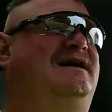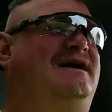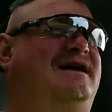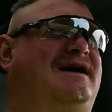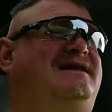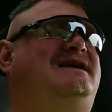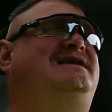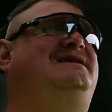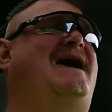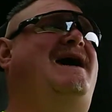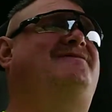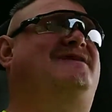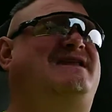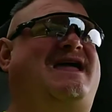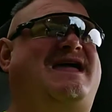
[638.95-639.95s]
I need to
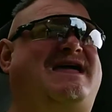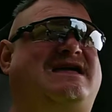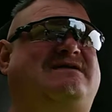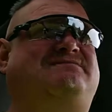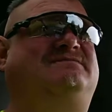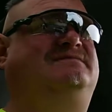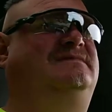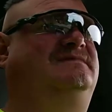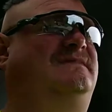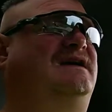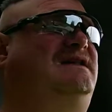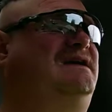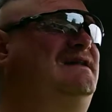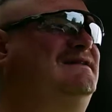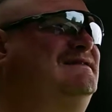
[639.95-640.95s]
have a name. I
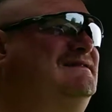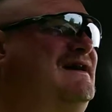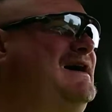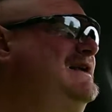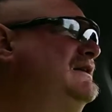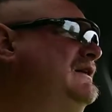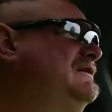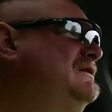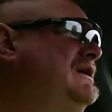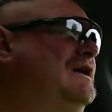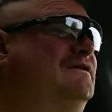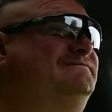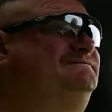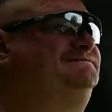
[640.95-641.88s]
need to design a logo.